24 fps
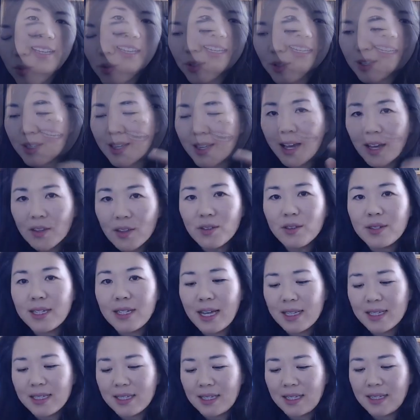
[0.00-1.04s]
The other
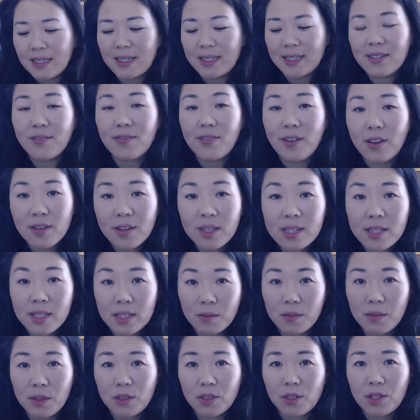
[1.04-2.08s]
test kit that's very
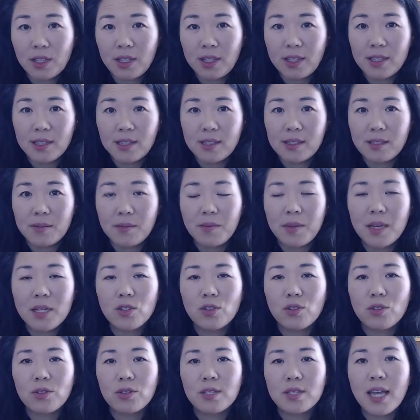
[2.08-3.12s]
similar to this
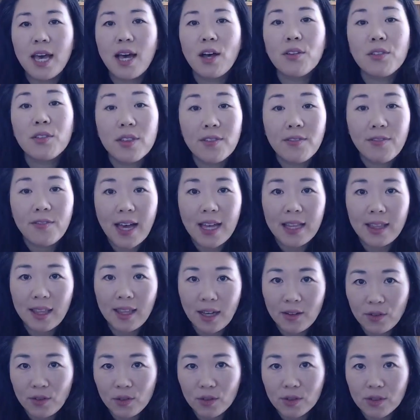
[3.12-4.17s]
measures healthy fat
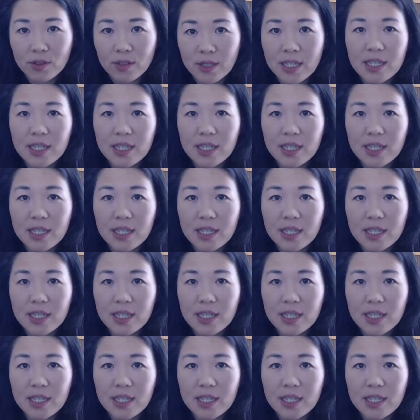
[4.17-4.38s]
levels.